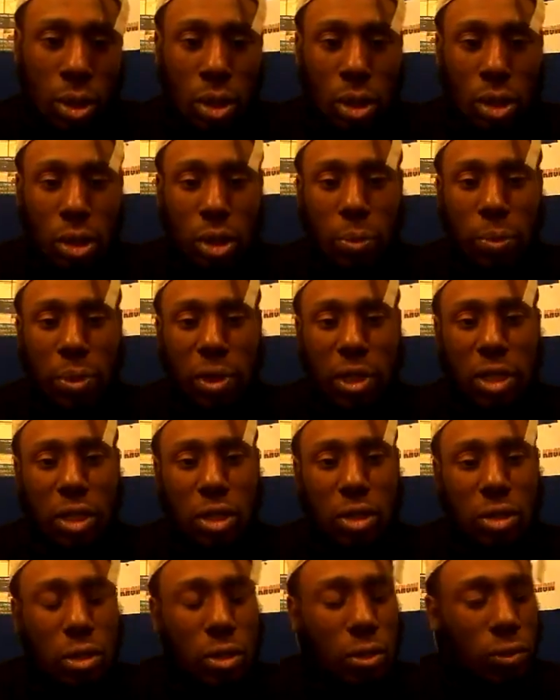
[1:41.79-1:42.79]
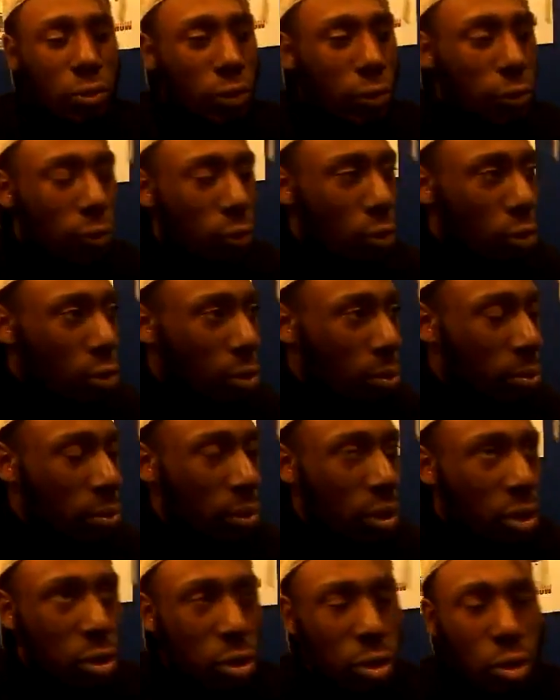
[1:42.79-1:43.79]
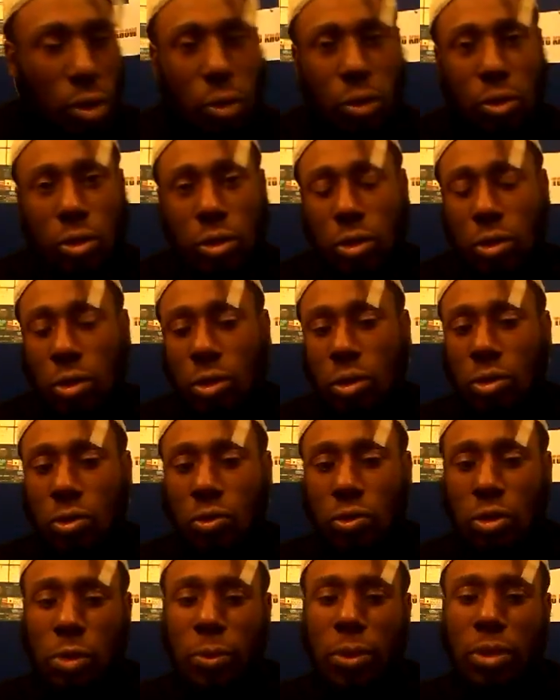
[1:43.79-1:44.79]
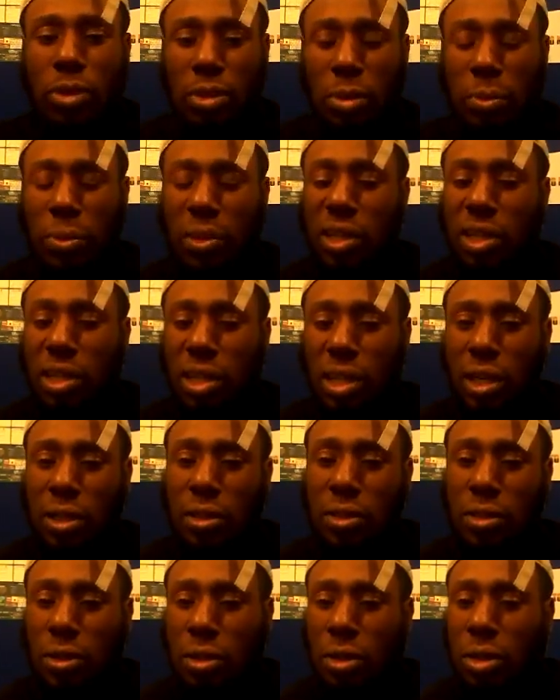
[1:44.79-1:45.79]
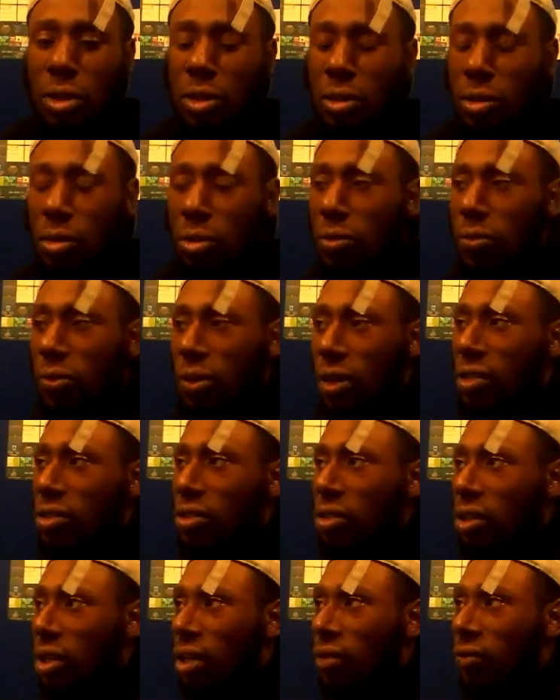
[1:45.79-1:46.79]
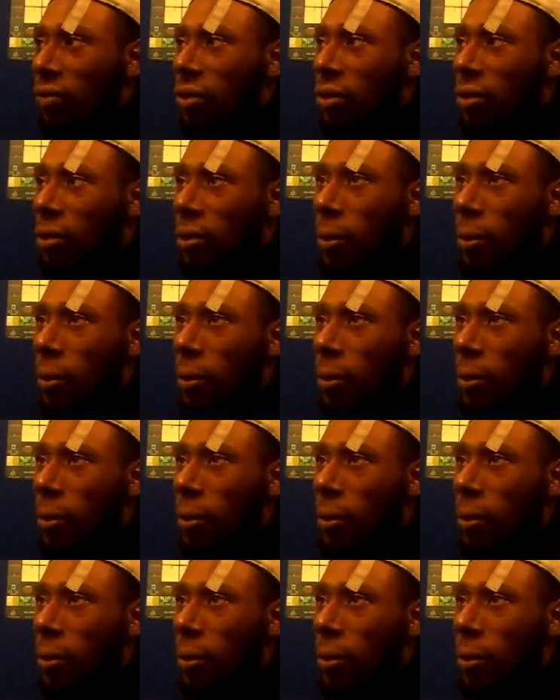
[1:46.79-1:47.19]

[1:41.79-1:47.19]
In the Police Reform and Social Responsibility Act 2011,